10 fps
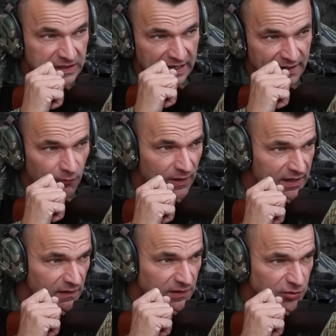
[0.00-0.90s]
get away
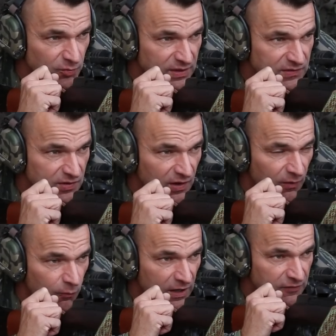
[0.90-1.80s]
a little bit
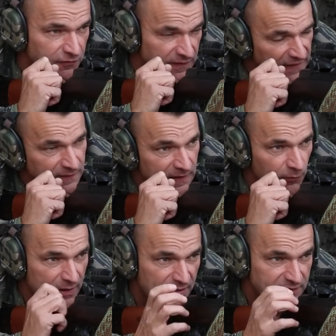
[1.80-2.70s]
uh, with not get
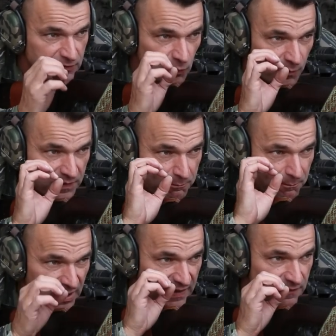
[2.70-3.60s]
away but it would be
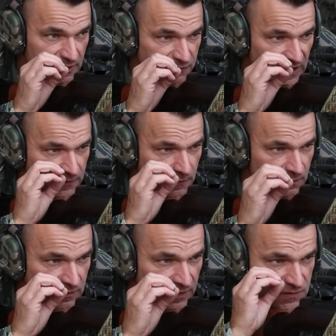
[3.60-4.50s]
better if that
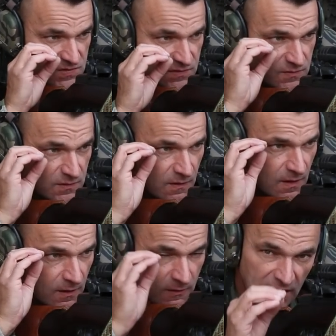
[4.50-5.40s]

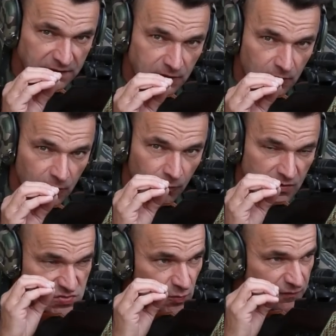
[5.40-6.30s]
reticle
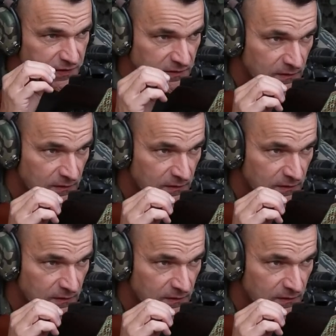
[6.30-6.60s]
was within